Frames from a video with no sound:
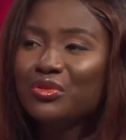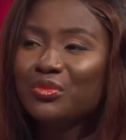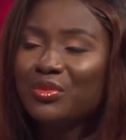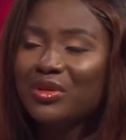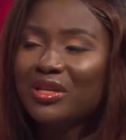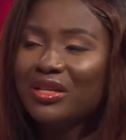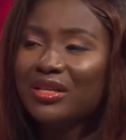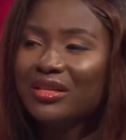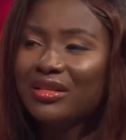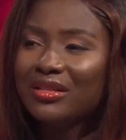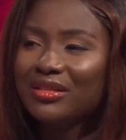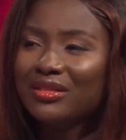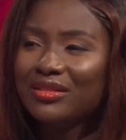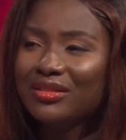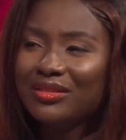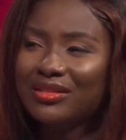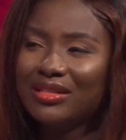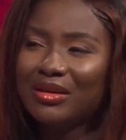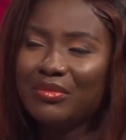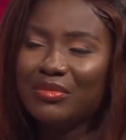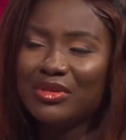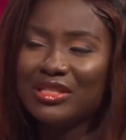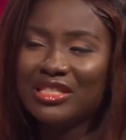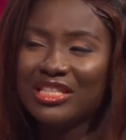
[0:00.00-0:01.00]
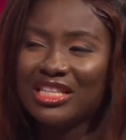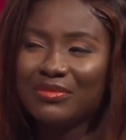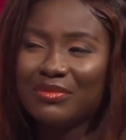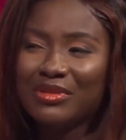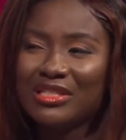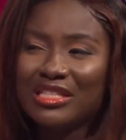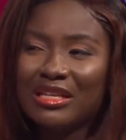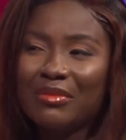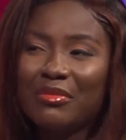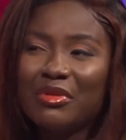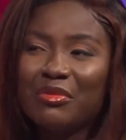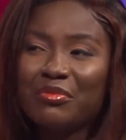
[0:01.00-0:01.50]
to be. That means
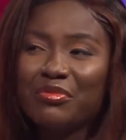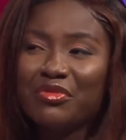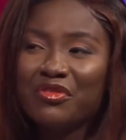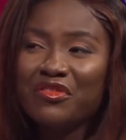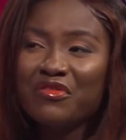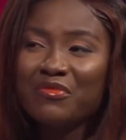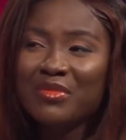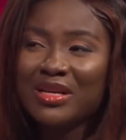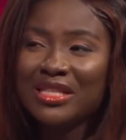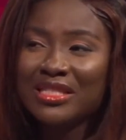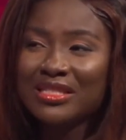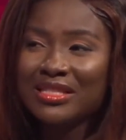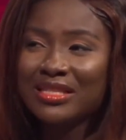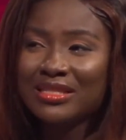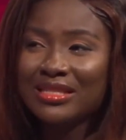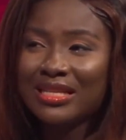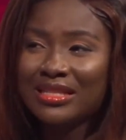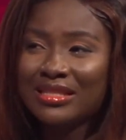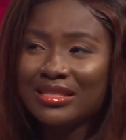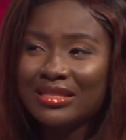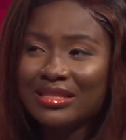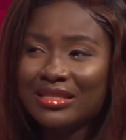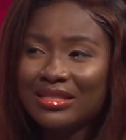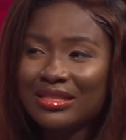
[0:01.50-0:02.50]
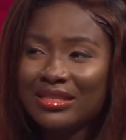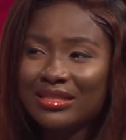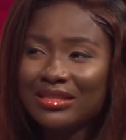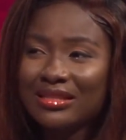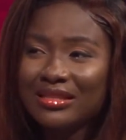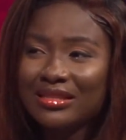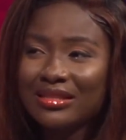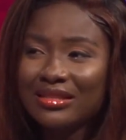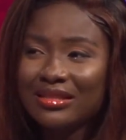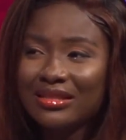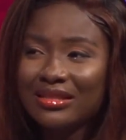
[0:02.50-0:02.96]
there's been some improvement in statistics?